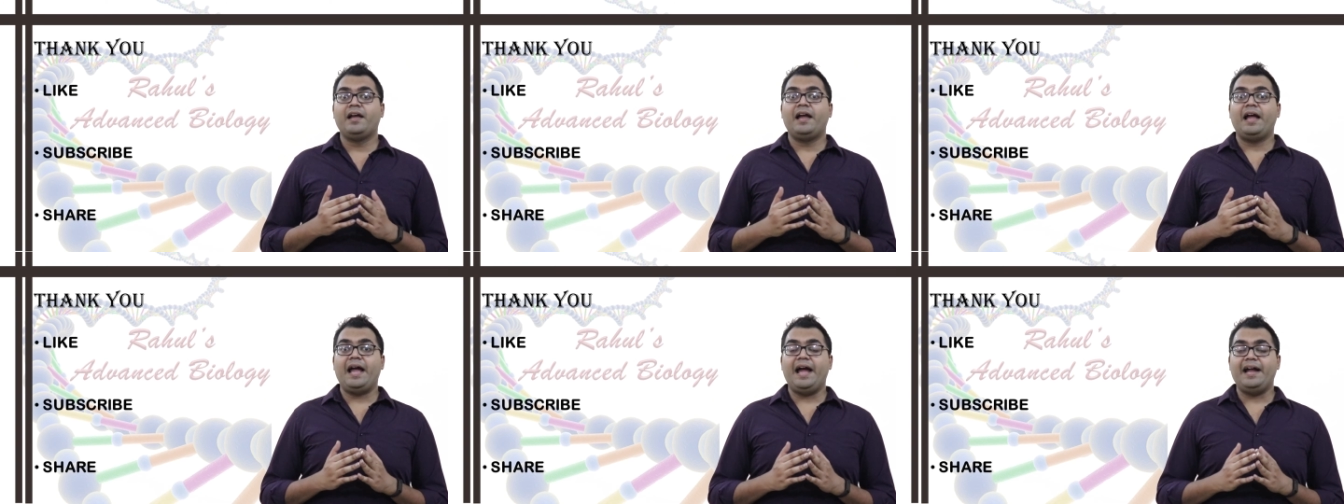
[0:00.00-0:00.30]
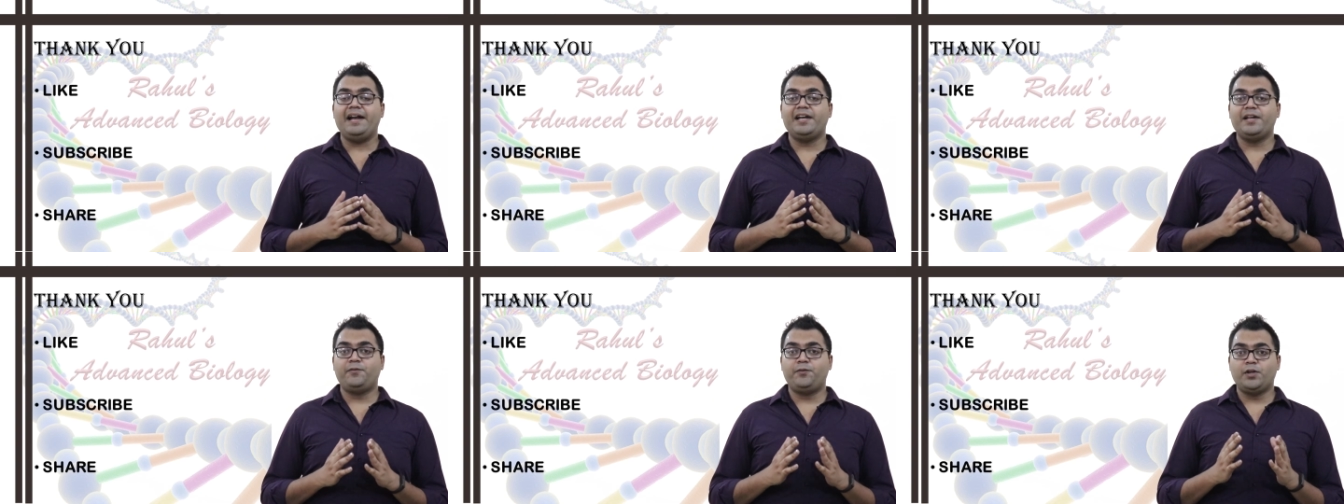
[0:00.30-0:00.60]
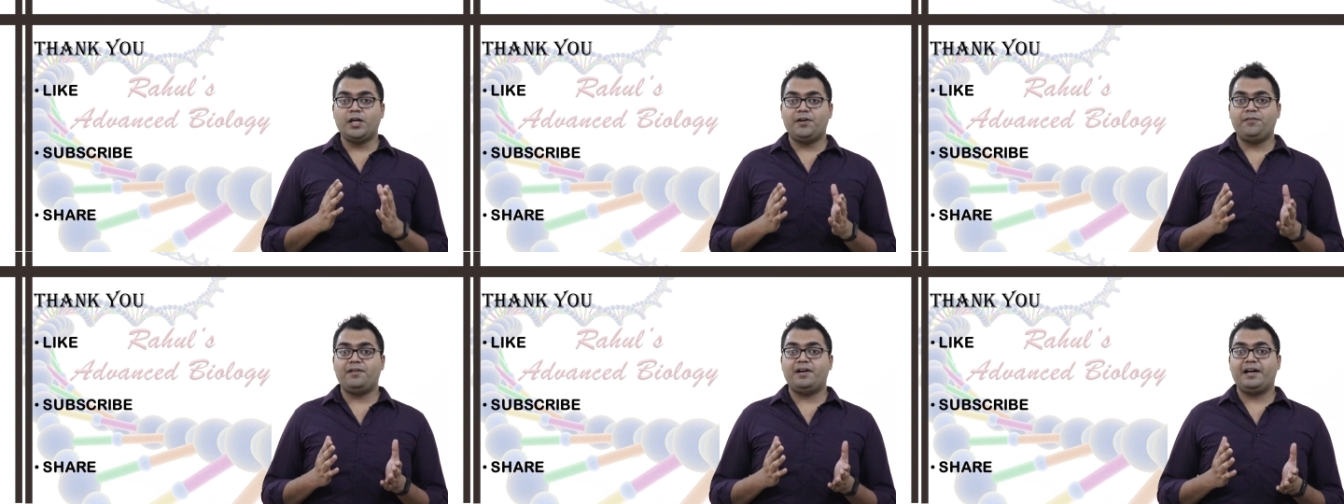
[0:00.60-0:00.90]
And if
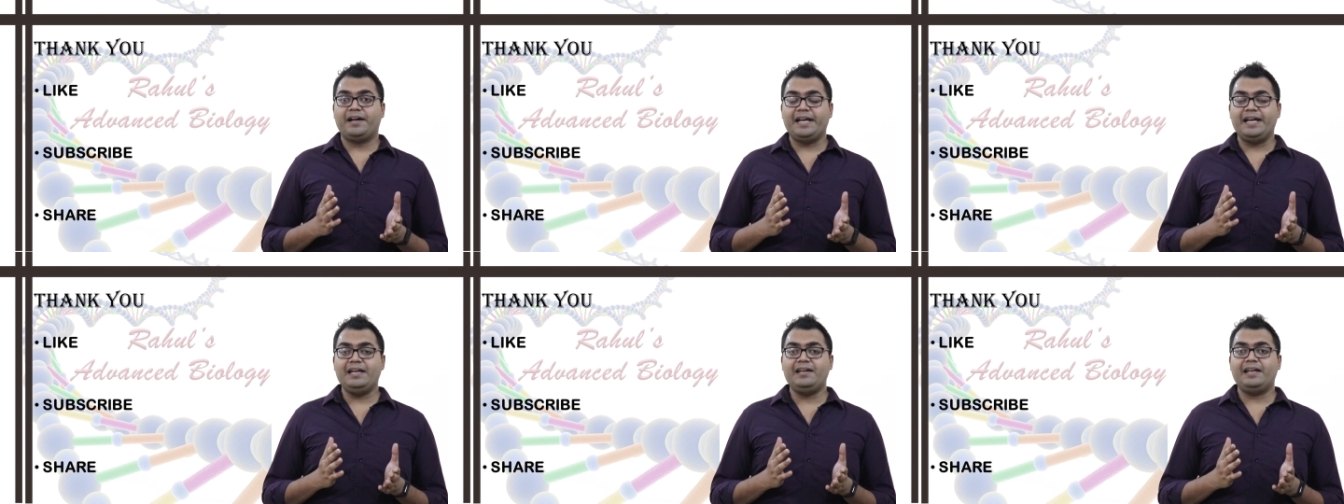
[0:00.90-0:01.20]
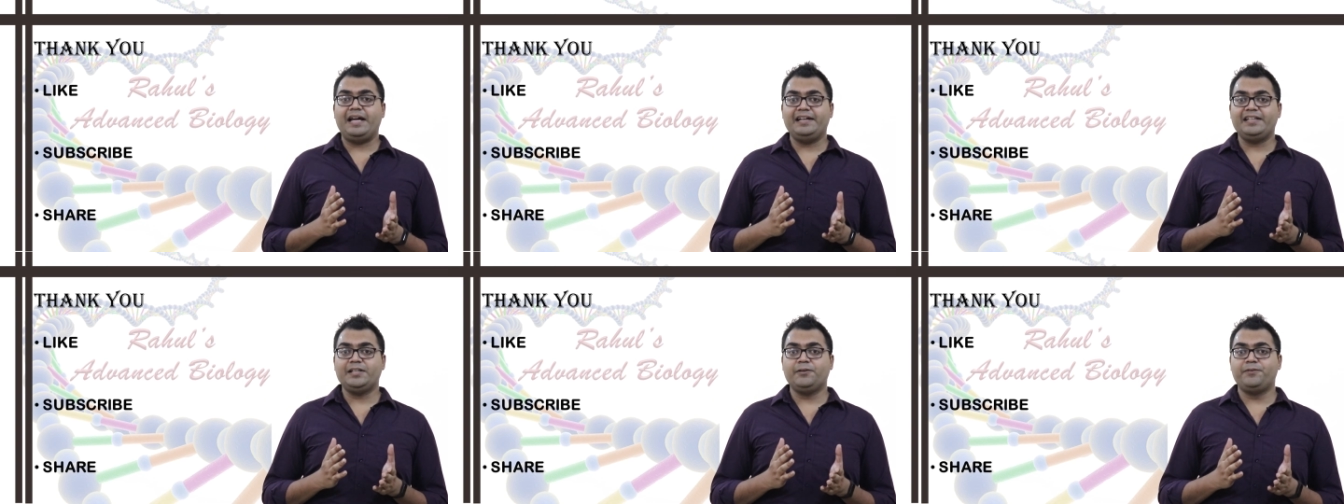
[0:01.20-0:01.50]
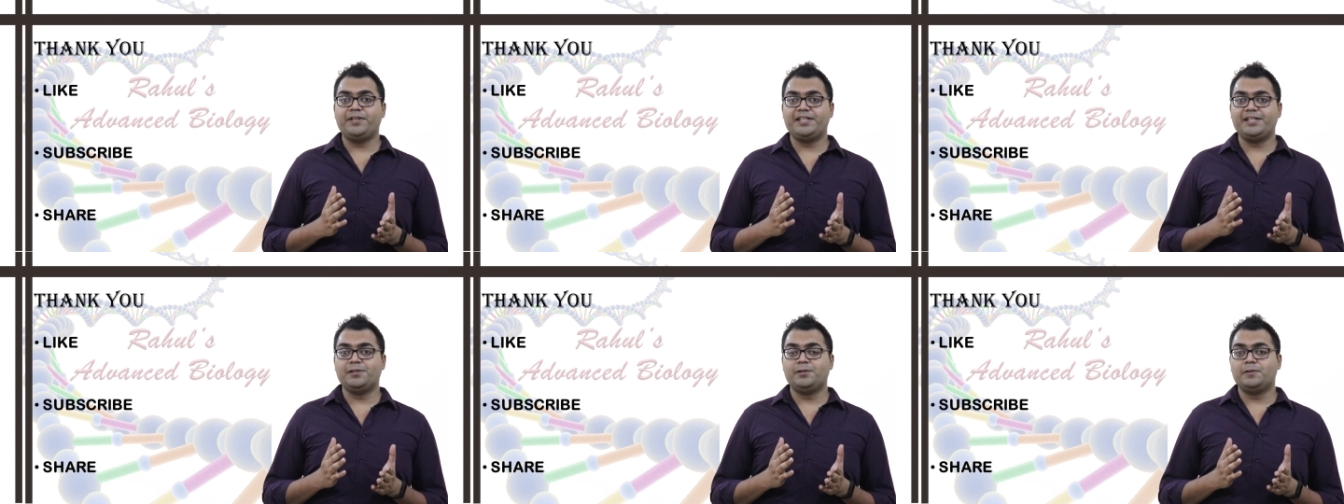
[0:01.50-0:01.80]
you have again liked the
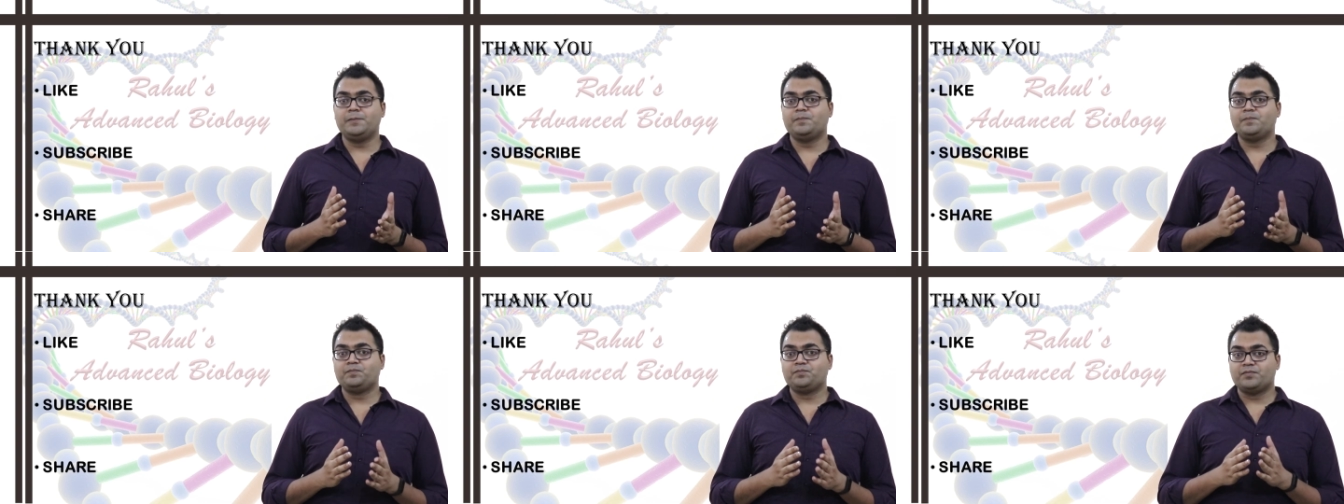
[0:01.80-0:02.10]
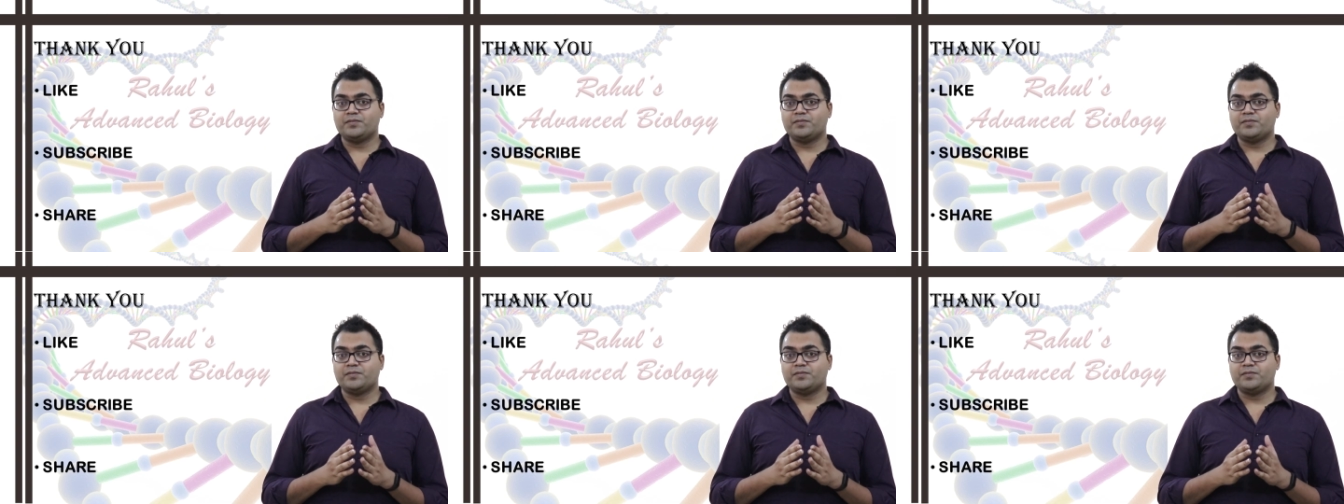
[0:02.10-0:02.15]
video,